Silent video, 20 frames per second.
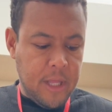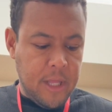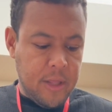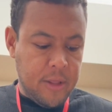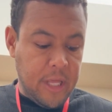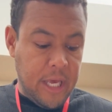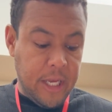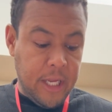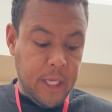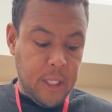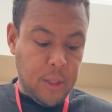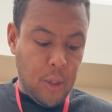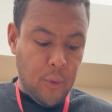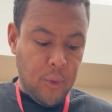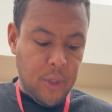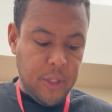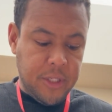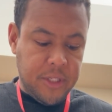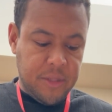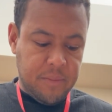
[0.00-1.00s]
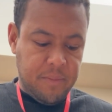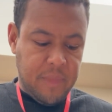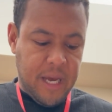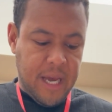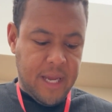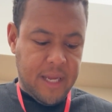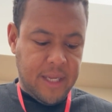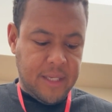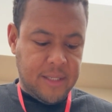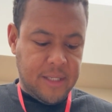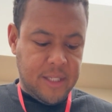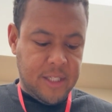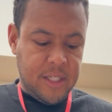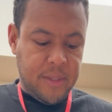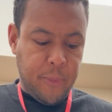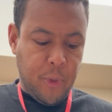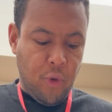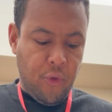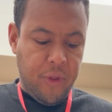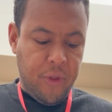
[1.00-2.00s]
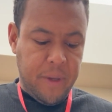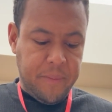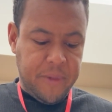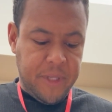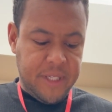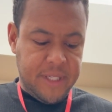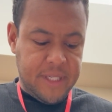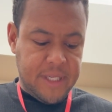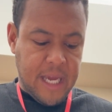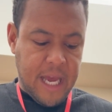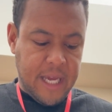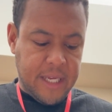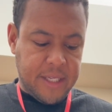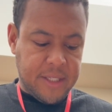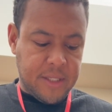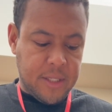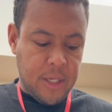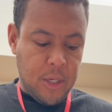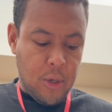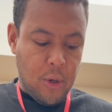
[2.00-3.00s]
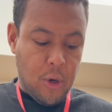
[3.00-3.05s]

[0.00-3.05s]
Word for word: Then he loaded some bags and some old empty sacks